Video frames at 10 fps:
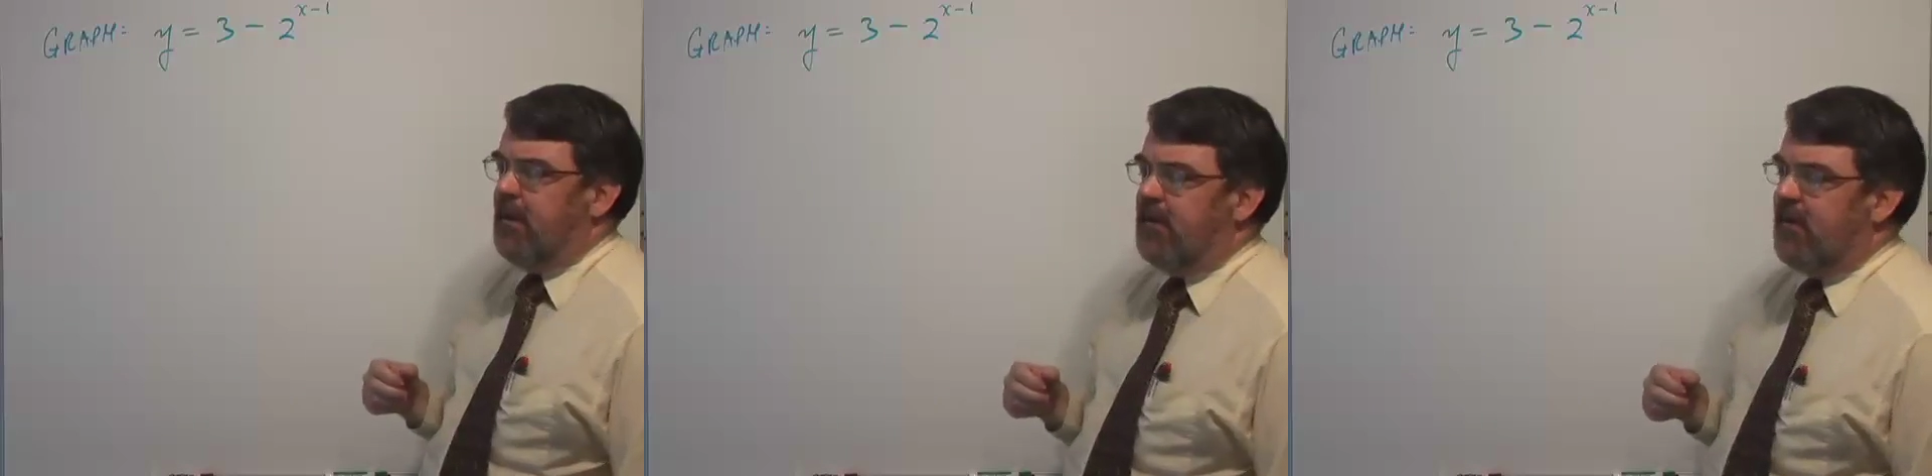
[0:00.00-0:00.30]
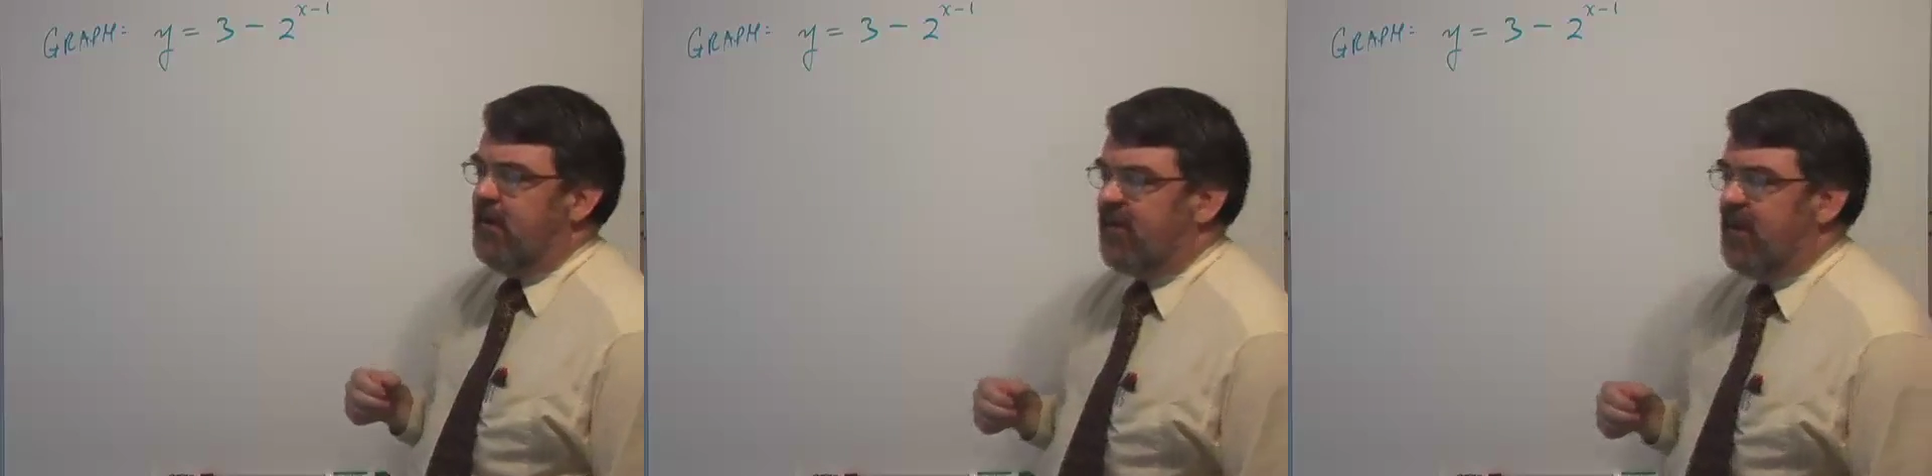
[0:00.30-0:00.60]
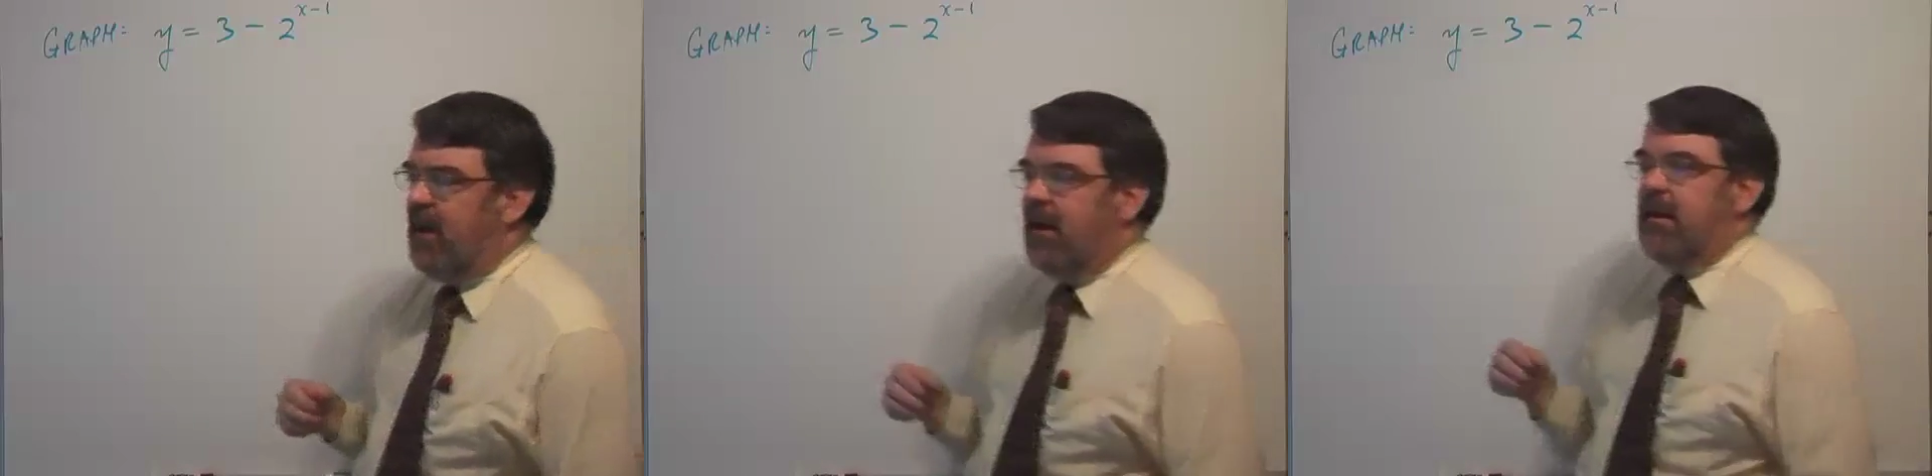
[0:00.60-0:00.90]
So it's
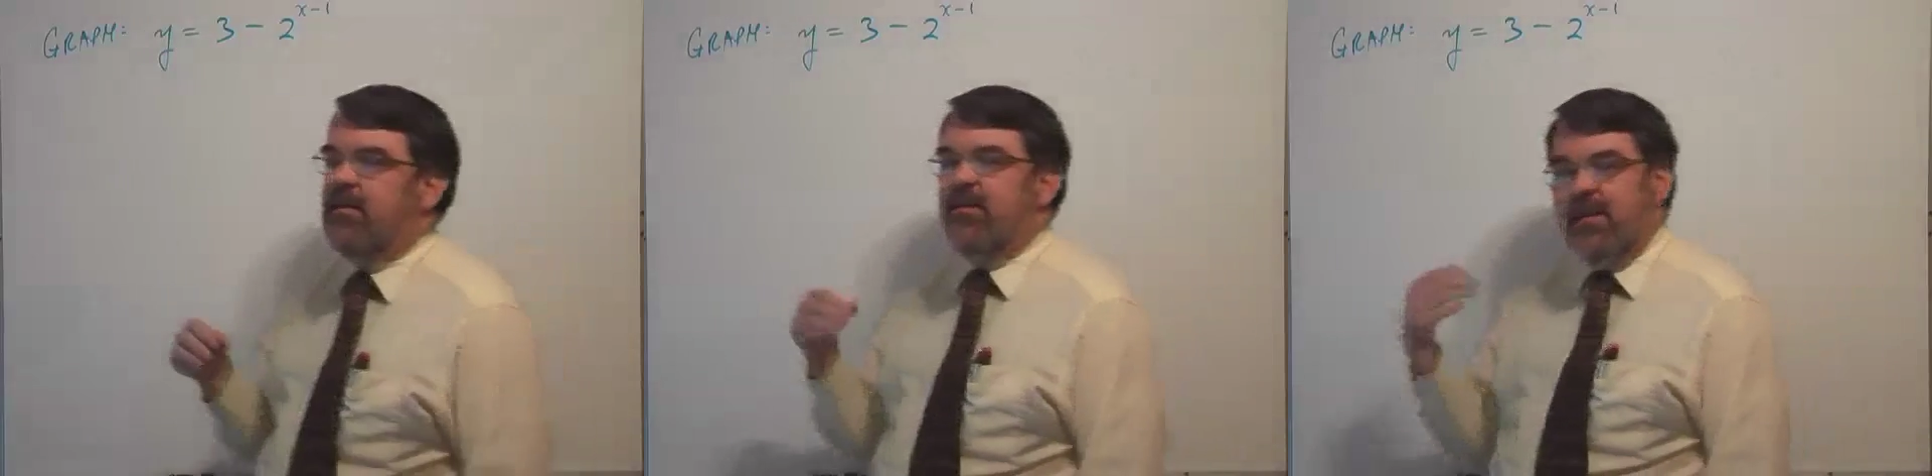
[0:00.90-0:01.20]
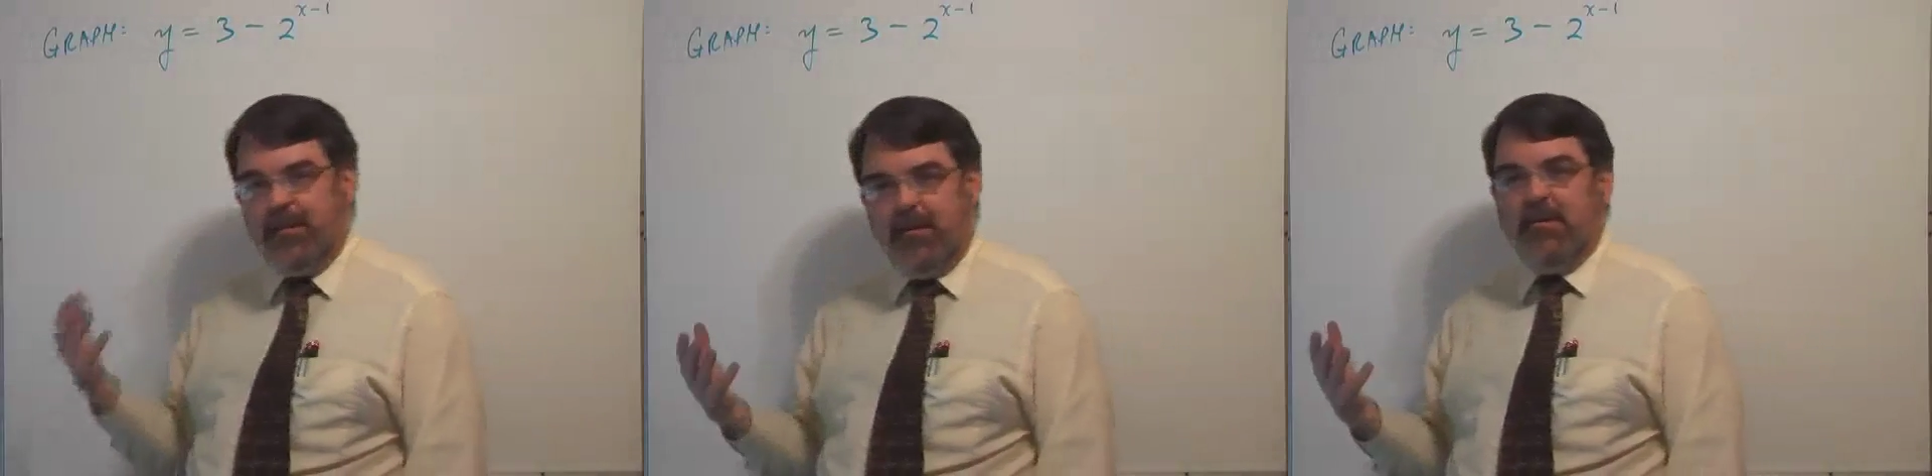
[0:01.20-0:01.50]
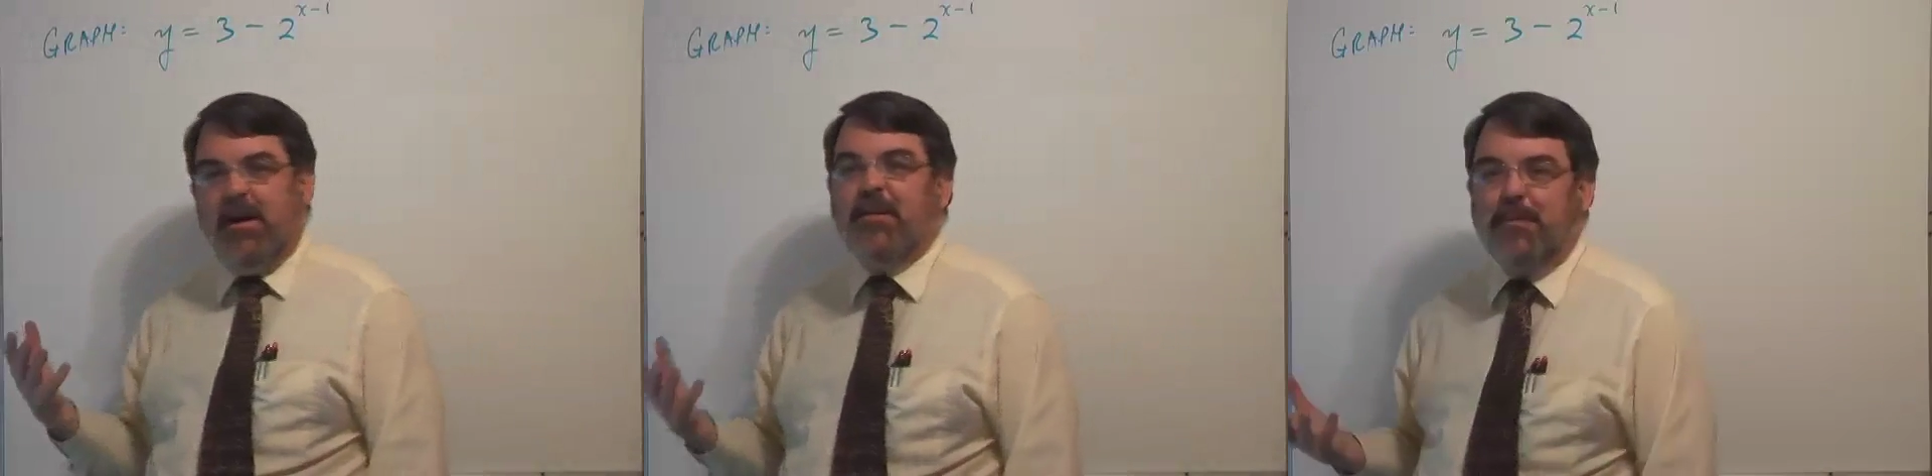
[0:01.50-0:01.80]
not a
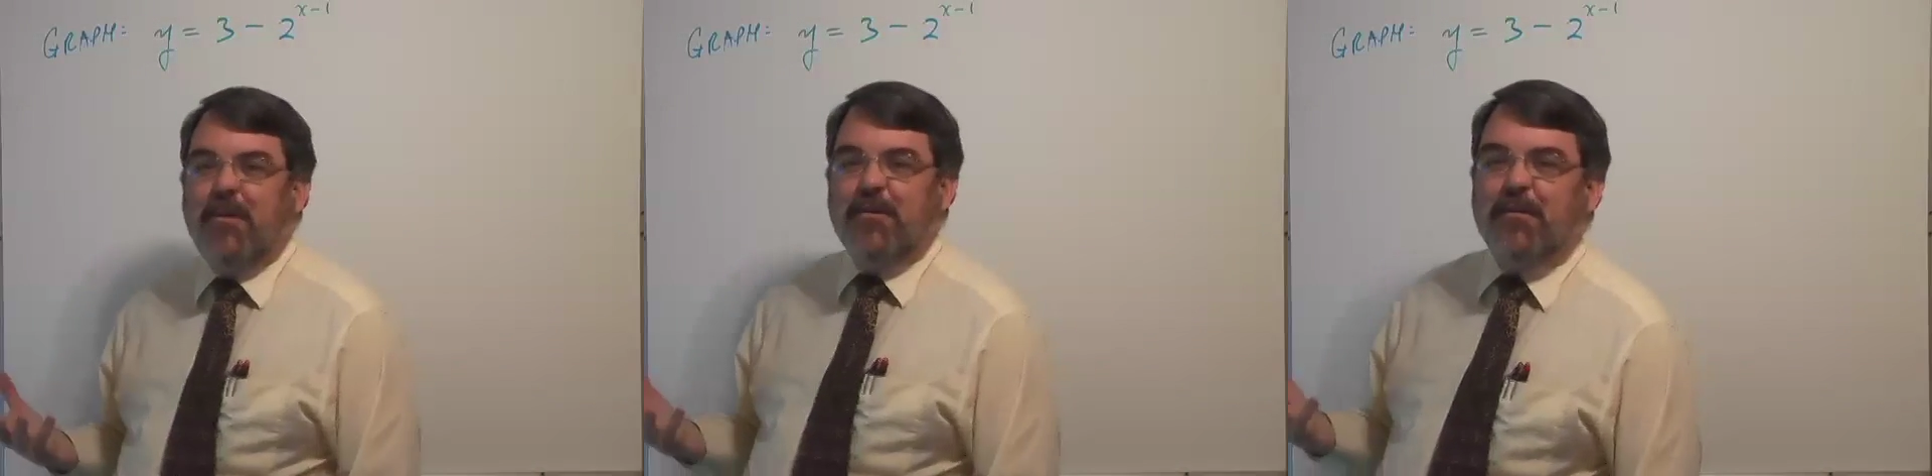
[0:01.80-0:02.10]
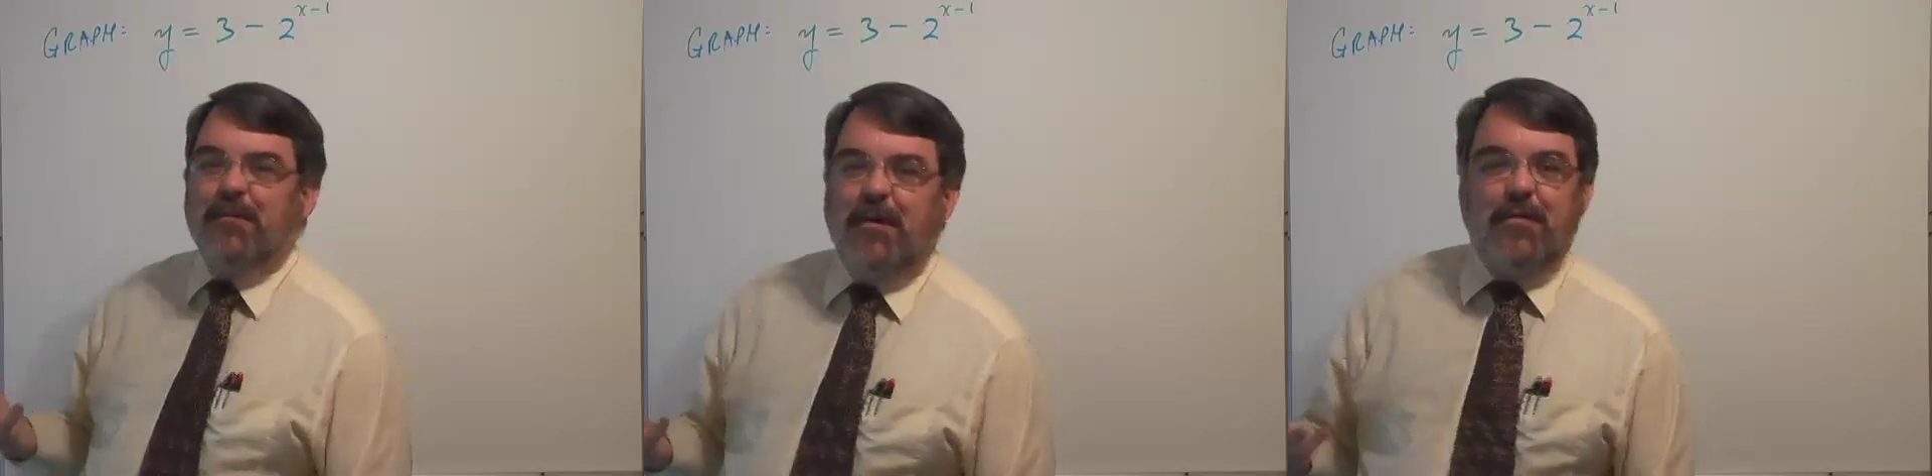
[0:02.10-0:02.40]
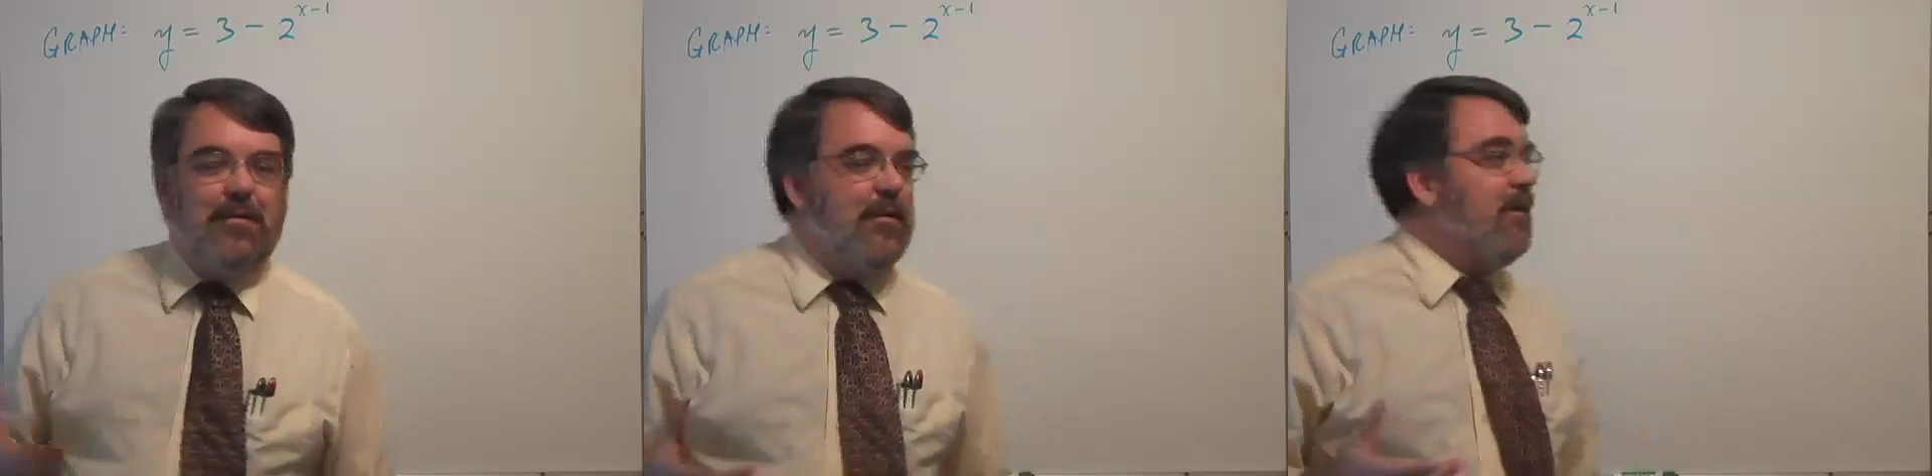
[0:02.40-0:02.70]
simple exponential
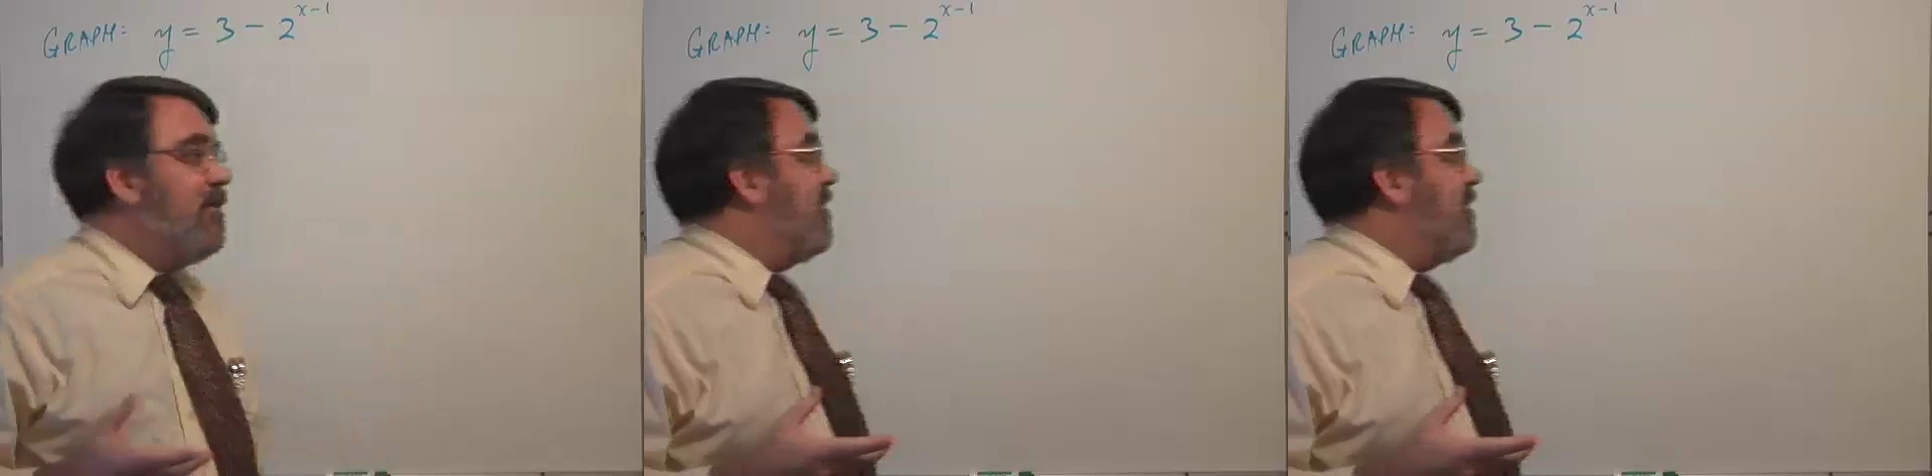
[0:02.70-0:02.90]
function. There are